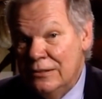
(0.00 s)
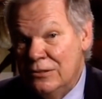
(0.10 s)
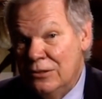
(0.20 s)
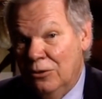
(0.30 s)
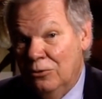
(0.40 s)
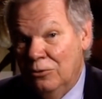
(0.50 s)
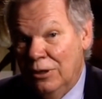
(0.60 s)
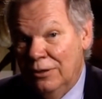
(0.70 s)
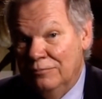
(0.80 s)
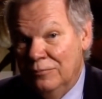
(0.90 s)

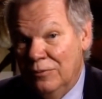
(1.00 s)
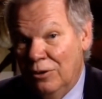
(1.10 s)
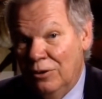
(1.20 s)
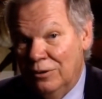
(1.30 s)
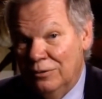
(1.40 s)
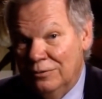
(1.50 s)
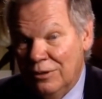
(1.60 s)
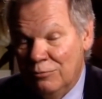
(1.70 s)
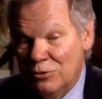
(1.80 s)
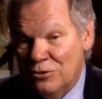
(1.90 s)
So
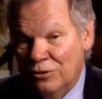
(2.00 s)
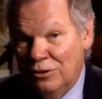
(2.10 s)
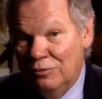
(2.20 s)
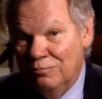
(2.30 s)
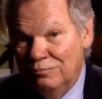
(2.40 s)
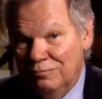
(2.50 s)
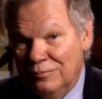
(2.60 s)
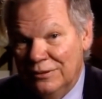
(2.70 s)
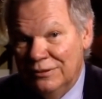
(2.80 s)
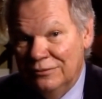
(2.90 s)
almost all
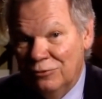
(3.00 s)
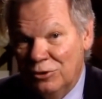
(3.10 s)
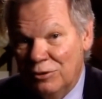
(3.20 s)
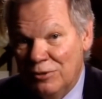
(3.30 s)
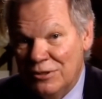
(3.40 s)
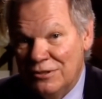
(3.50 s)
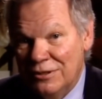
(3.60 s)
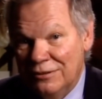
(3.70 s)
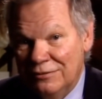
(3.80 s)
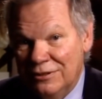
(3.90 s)
vertebrates
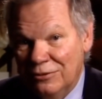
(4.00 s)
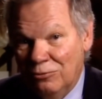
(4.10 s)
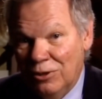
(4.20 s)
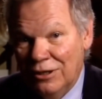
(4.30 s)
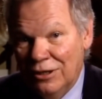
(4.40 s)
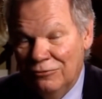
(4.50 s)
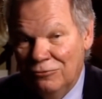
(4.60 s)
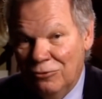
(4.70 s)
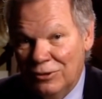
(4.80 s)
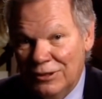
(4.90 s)
that walk on
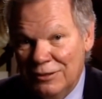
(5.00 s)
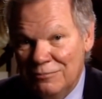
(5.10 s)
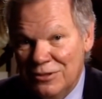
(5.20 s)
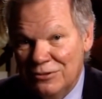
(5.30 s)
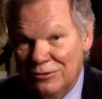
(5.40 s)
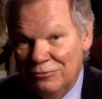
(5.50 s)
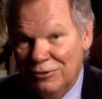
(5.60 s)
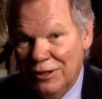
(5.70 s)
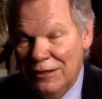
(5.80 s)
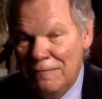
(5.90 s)
4 limbs or
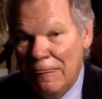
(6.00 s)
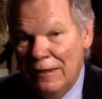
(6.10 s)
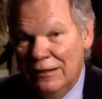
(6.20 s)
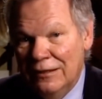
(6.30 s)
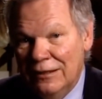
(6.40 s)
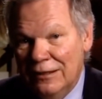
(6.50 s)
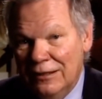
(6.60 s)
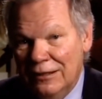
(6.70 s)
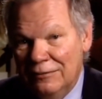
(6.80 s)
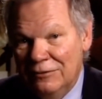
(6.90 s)
fly
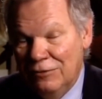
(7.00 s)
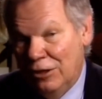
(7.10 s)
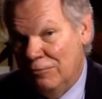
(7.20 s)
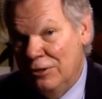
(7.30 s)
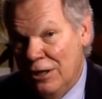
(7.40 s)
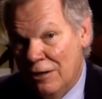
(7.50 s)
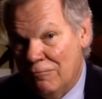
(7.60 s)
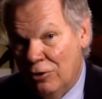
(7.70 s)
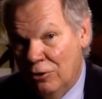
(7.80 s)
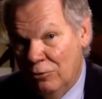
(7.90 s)
develop in the
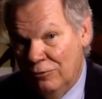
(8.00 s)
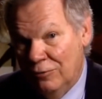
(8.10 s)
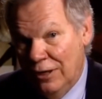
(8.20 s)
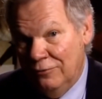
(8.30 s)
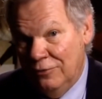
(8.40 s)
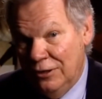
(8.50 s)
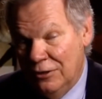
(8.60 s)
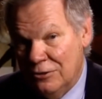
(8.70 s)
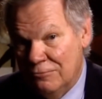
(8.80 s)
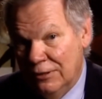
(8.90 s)
embryo with 5
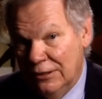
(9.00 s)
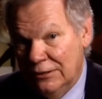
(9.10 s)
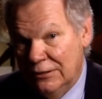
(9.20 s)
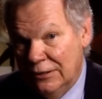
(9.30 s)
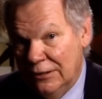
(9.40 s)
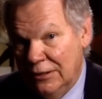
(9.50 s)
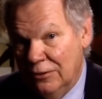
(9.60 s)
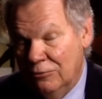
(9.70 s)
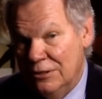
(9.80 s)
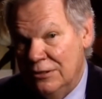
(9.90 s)
fingers, but
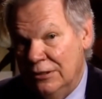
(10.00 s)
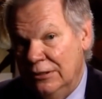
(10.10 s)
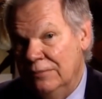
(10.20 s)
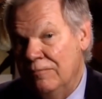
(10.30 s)
here we see